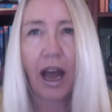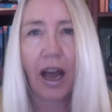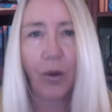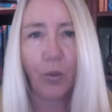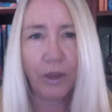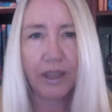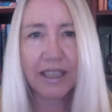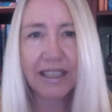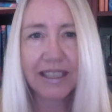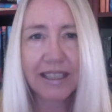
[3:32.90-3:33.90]
with
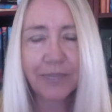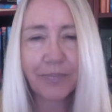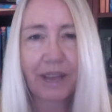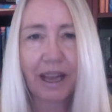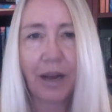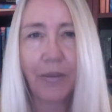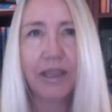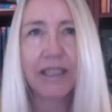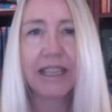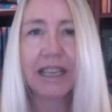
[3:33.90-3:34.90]
us
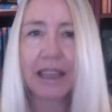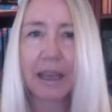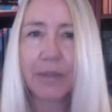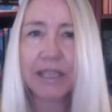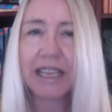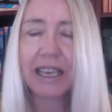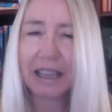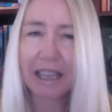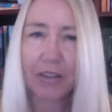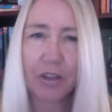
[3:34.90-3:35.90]
and seeing them ascend and
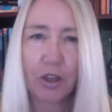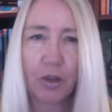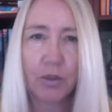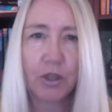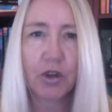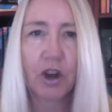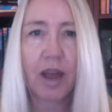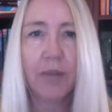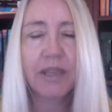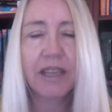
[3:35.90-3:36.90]
the other human
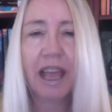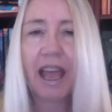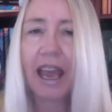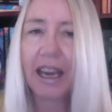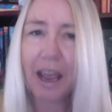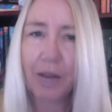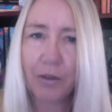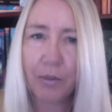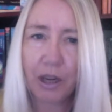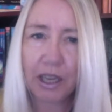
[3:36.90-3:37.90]
tribes and
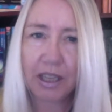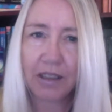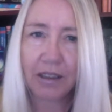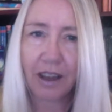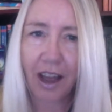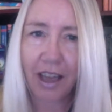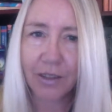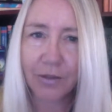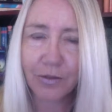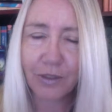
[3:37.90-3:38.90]
everybody kind
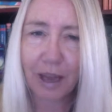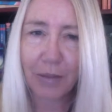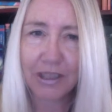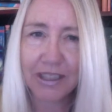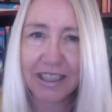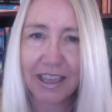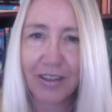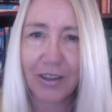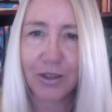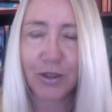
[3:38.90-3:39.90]
of coming
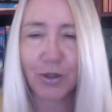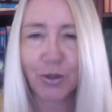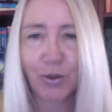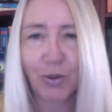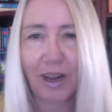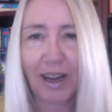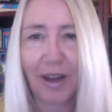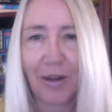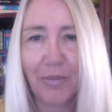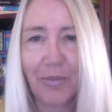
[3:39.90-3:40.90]
together to
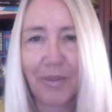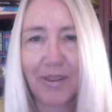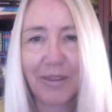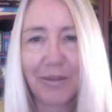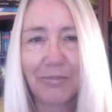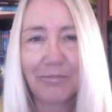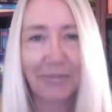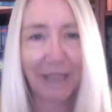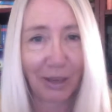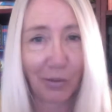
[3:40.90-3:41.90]

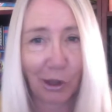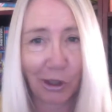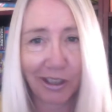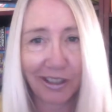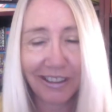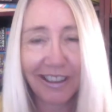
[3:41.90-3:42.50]
make it work.